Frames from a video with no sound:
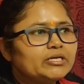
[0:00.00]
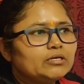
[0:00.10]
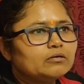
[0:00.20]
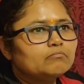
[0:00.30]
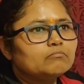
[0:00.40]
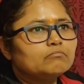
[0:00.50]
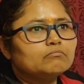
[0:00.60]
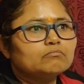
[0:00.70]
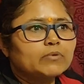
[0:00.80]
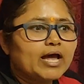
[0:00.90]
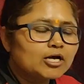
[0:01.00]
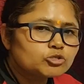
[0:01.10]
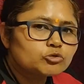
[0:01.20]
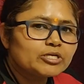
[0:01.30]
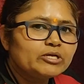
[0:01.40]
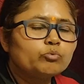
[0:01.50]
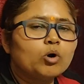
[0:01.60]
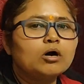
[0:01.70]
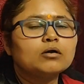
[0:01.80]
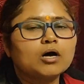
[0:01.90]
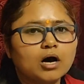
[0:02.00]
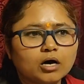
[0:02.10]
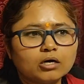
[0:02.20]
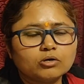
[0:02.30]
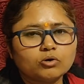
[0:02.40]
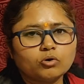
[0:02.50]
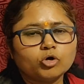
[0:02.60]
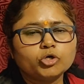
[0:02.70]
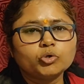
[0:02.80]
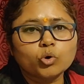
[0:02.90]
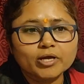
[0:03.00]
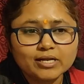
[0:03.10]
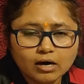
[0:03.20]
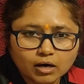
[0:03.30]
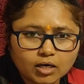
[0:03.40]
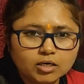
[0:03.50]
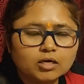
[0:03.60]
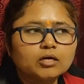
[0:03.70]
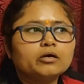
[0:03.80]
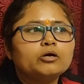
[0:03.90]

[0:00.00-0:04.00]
actually worked hard or toiled hard to